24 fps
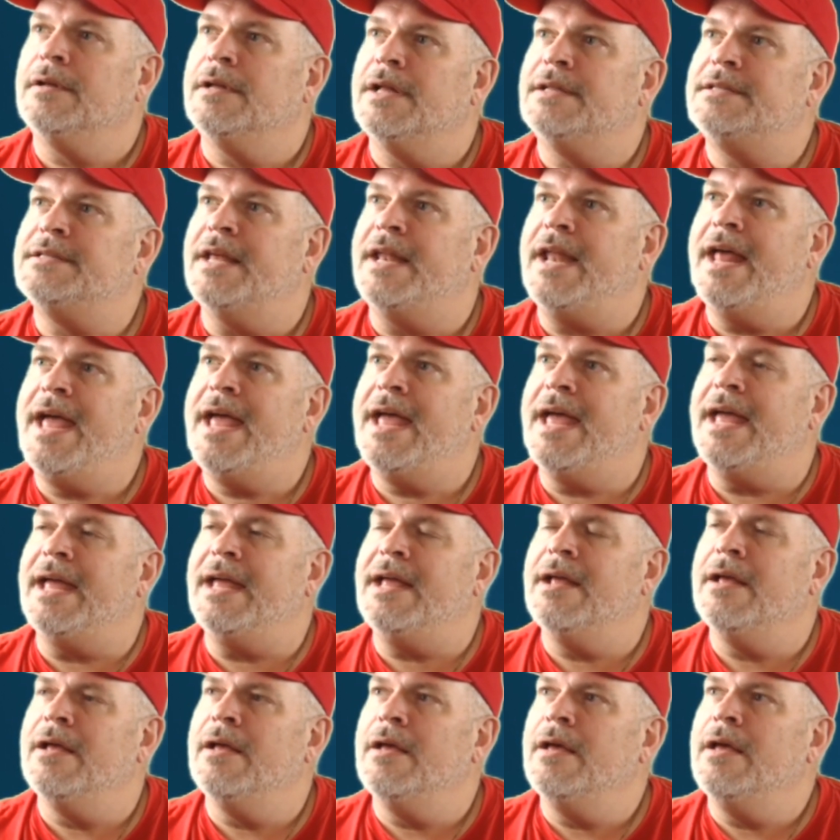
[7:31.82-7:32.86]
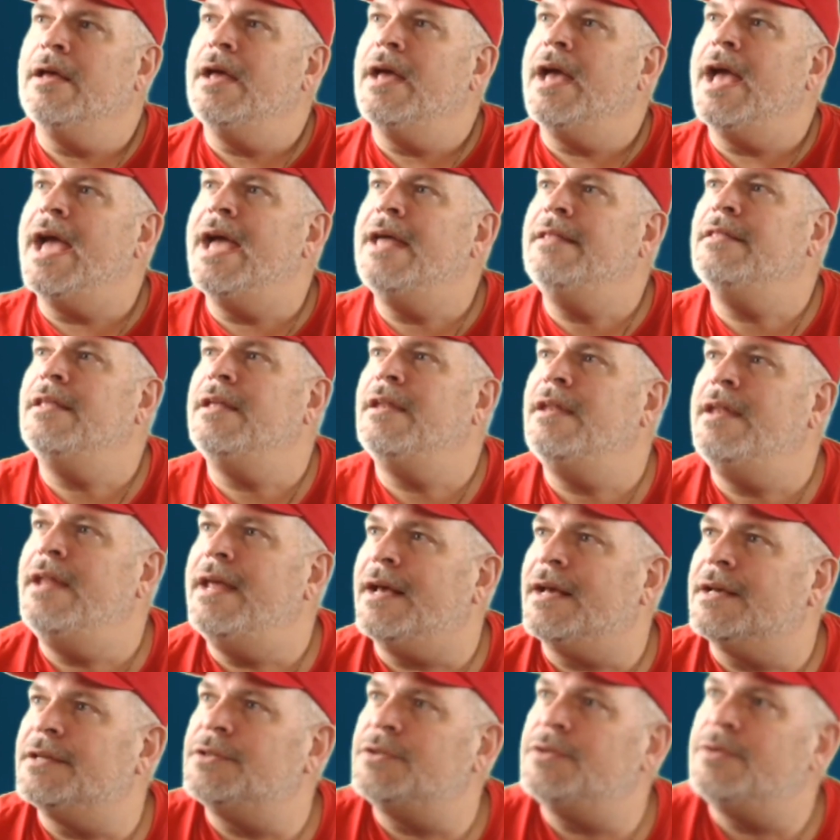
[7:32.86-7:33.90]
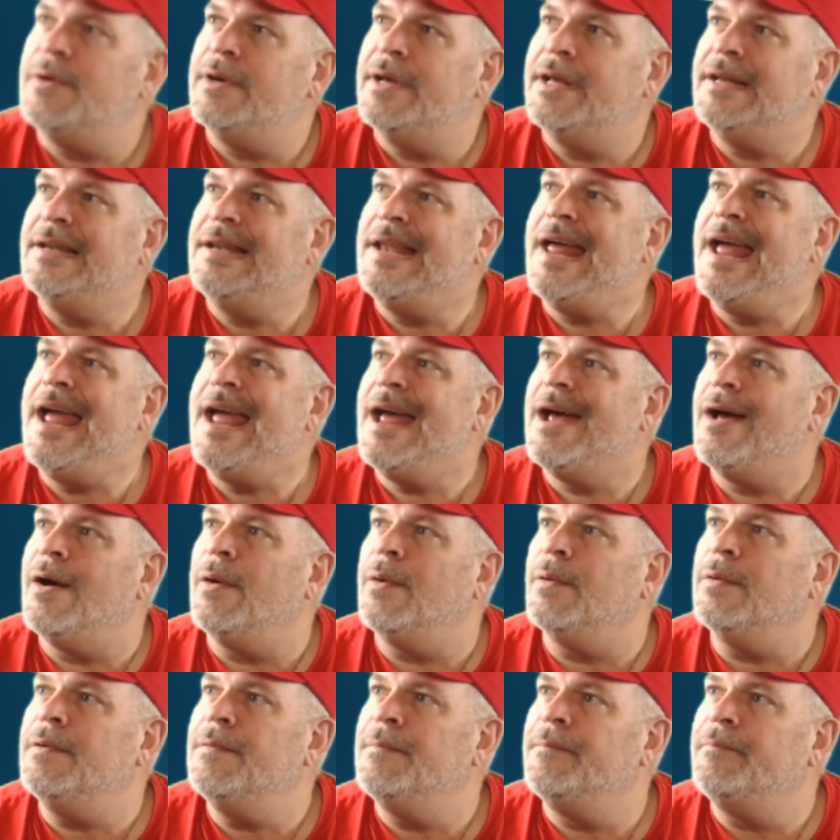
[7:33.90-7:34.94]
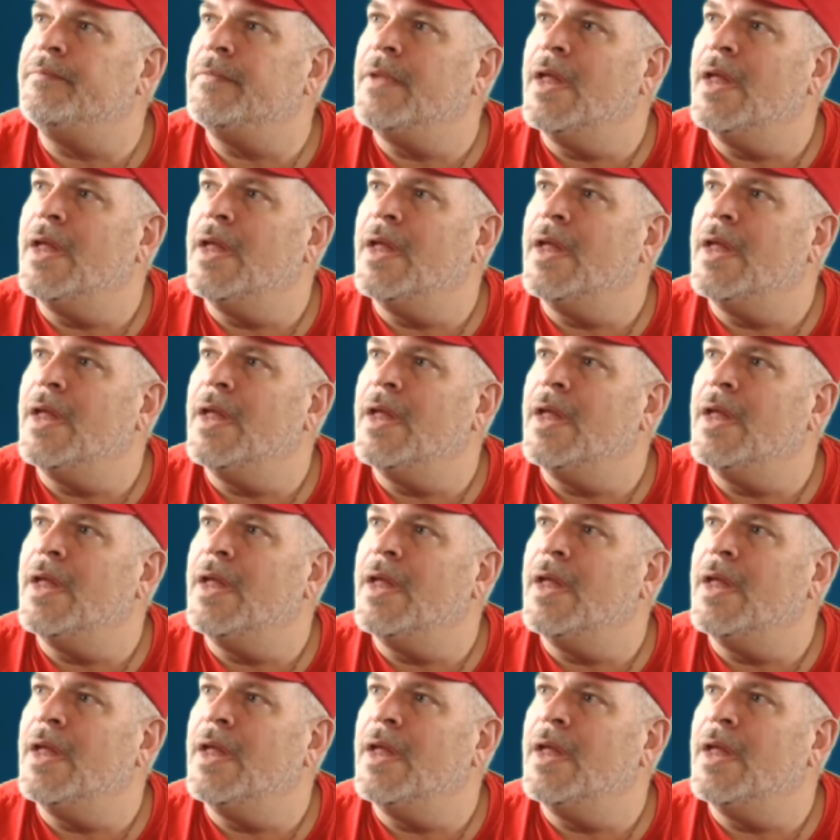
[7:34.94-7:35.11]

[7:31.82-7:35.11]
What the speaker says: it's an A. And the next string down